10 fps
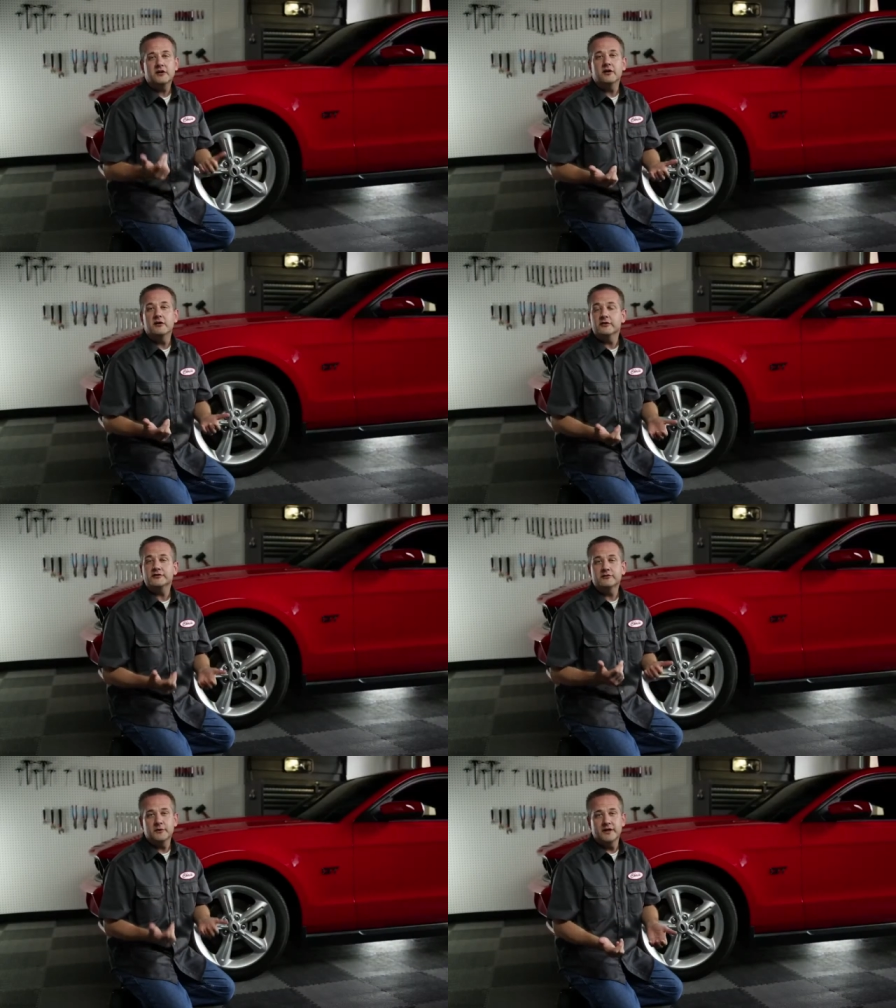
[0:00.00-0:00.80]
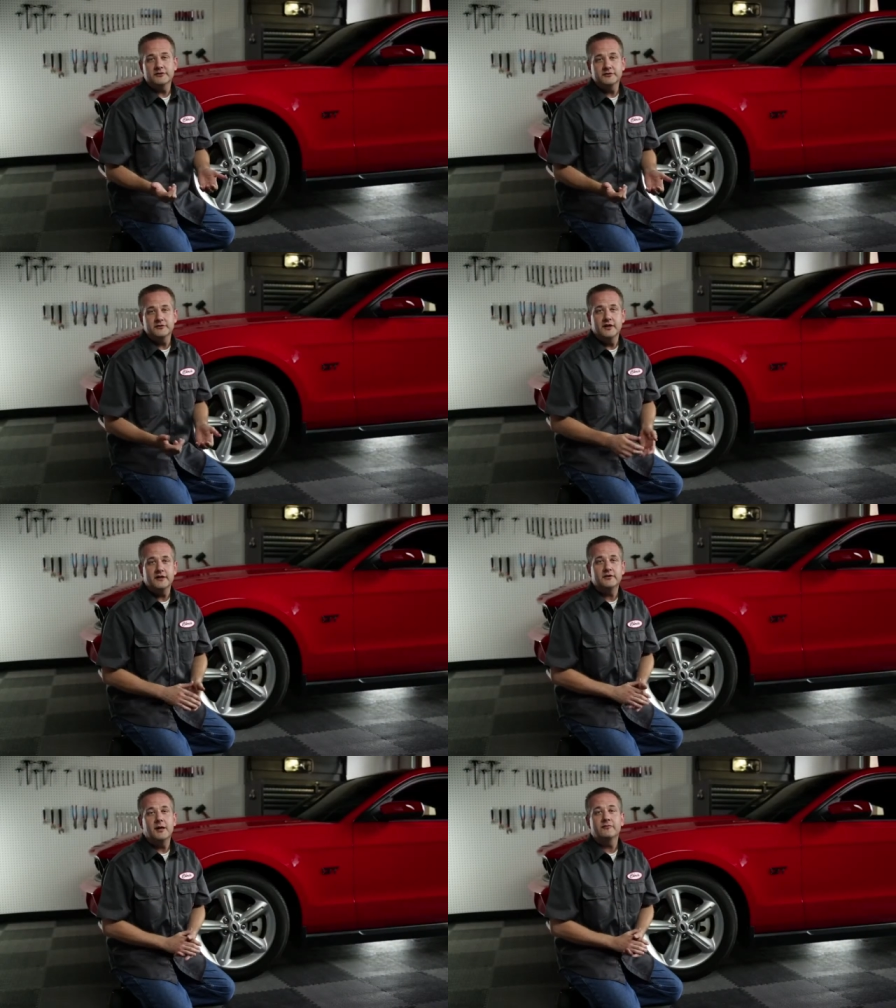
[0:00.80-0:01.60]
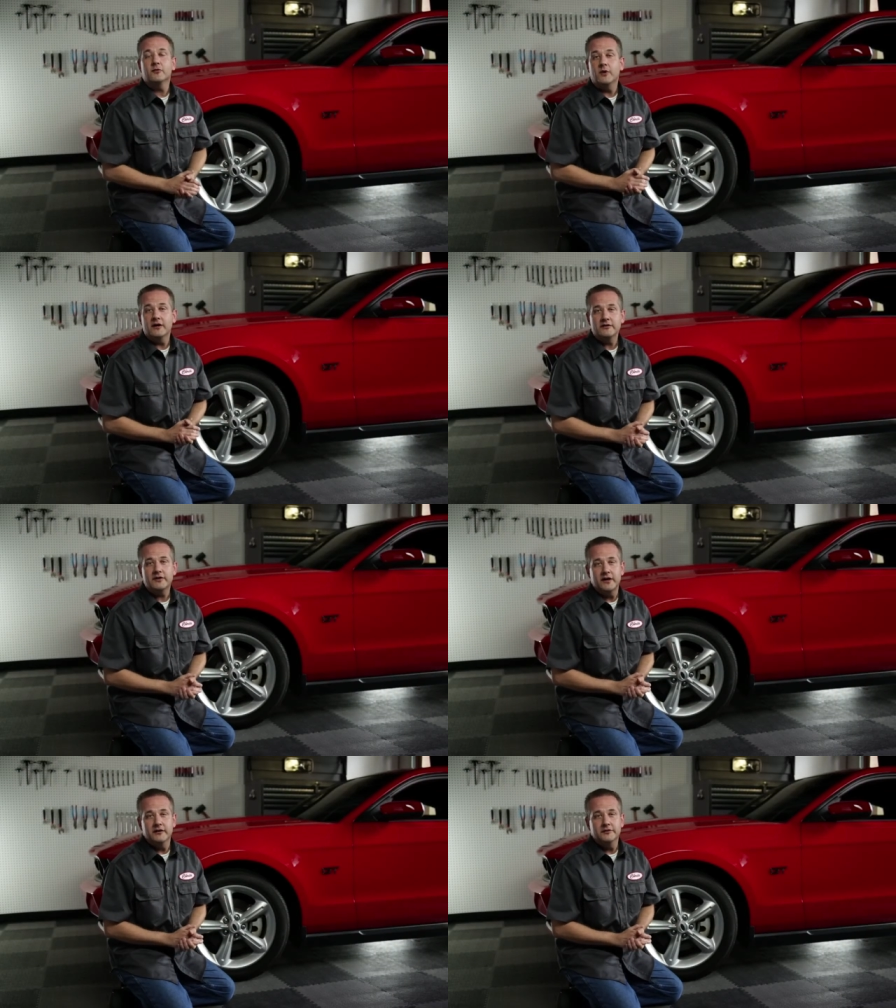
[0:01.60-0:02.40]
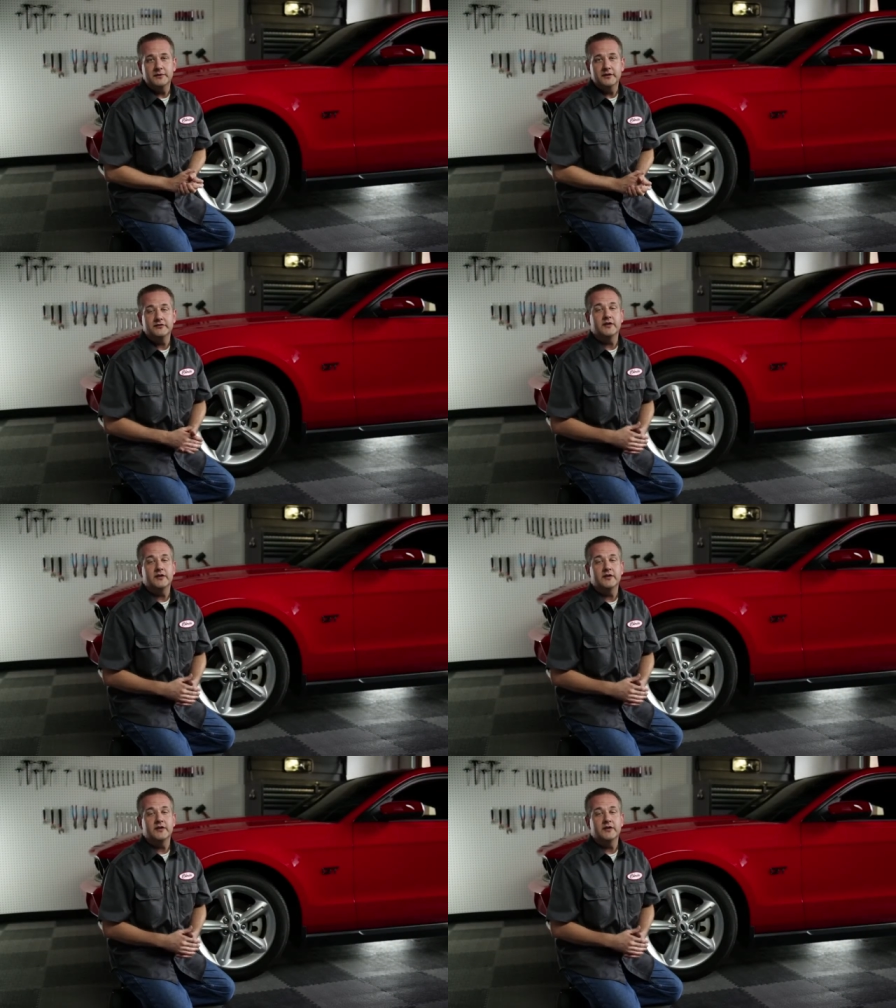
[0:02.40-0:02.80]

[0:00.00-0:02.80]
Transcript: car owners and racers like to opt for wider tires because